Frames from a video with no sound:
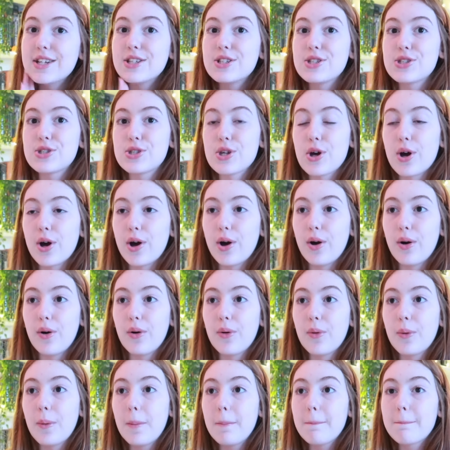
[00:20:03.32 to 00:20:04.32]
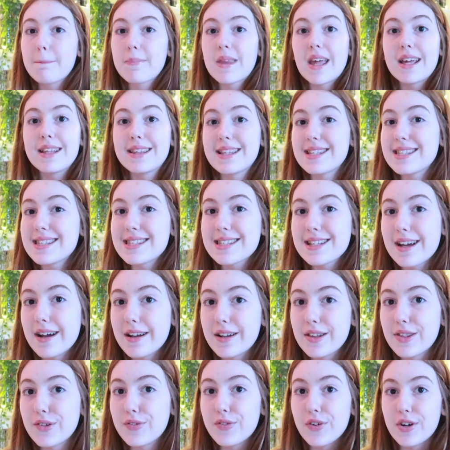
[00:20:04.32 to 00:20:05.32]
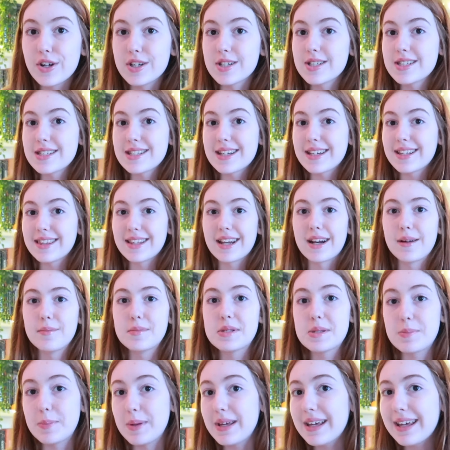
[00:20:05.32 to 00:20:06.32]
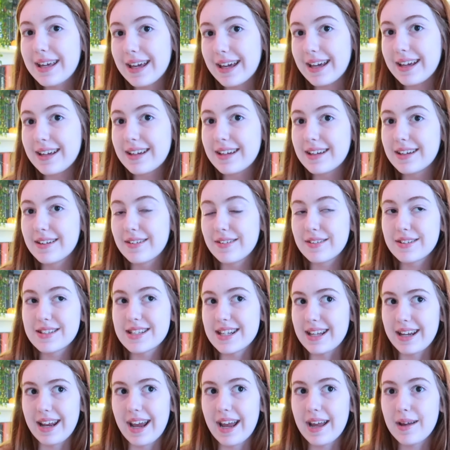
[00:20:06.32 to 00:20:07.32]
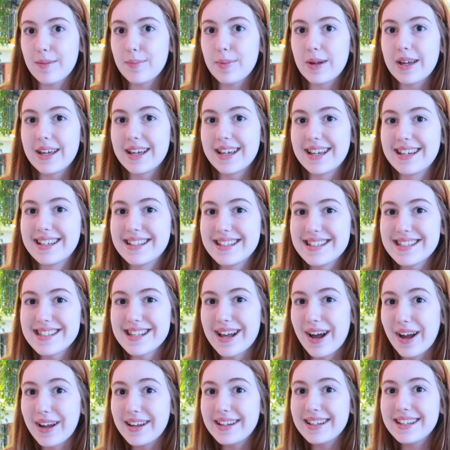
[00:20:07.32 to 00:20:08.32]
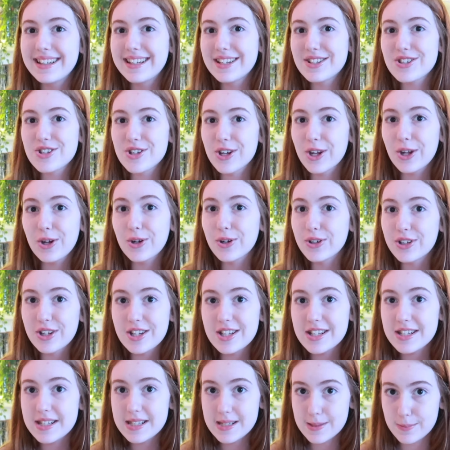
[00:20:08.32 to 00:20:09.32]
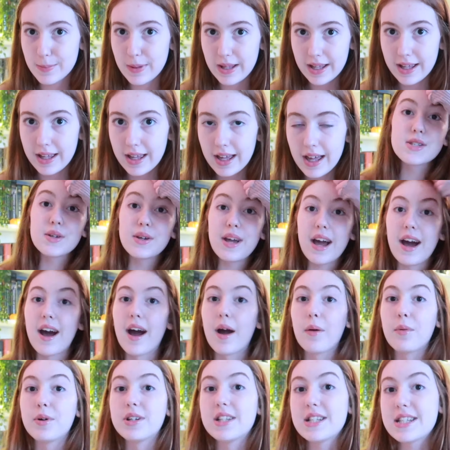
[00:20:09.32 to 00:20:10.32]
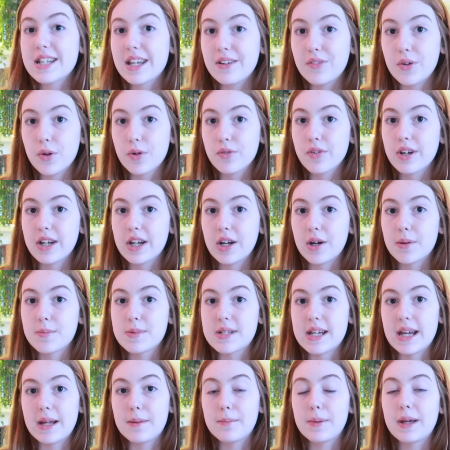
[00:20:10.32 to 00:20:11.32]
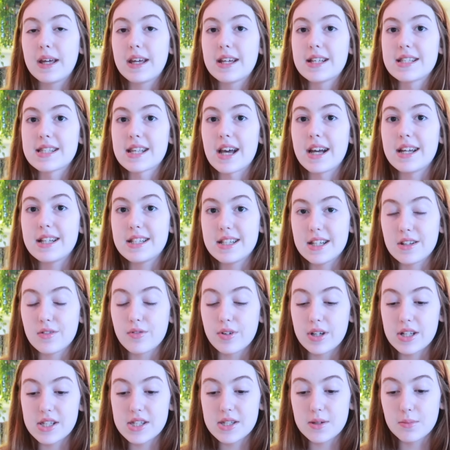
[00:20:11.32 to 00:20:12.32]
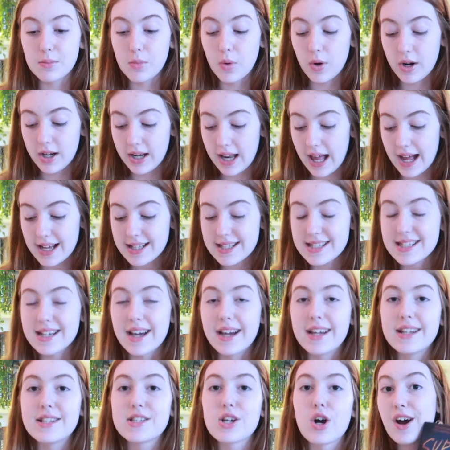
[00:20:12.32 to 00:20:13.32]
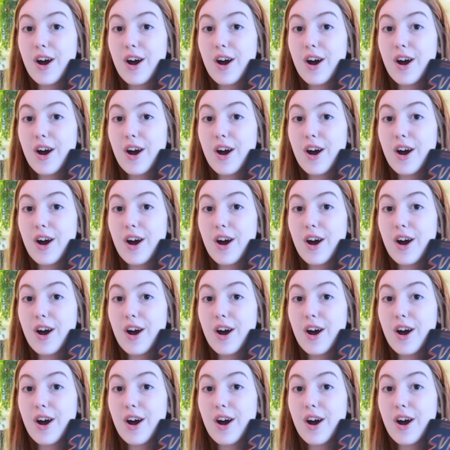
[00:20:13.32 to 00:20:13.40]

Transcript: So this is kind of the first that I'm speaking. today because I literally couldn't speak. So yeah, I wanted to give you a reading update because I did read some more last night